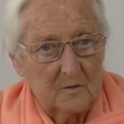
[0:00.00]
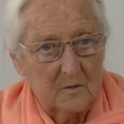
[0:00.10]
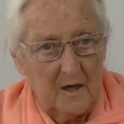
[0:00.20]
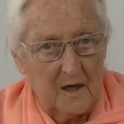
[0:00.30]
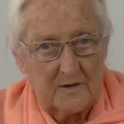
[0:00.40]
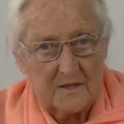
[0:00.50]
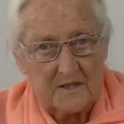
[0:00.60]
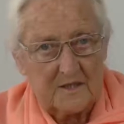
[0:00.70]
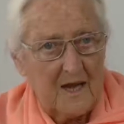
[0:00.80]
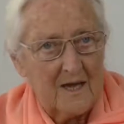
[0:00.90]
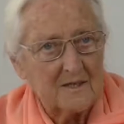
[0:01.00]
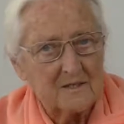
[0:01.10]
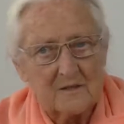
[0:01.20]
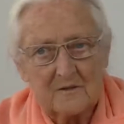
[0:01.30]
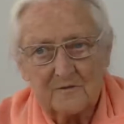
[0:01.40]
We either
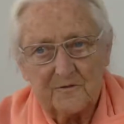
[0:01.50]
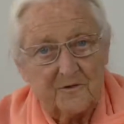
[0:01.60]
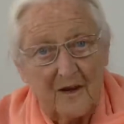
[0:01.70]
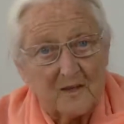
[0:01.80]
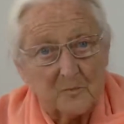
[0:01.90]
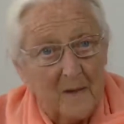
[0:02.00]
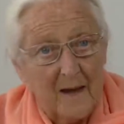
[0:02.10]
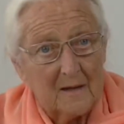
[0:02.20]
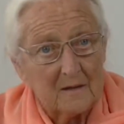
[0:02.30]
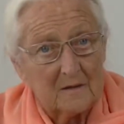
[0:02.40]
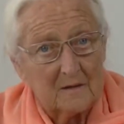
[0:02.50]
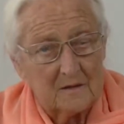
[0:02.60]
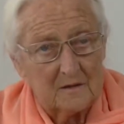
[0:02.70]
stand and fight back,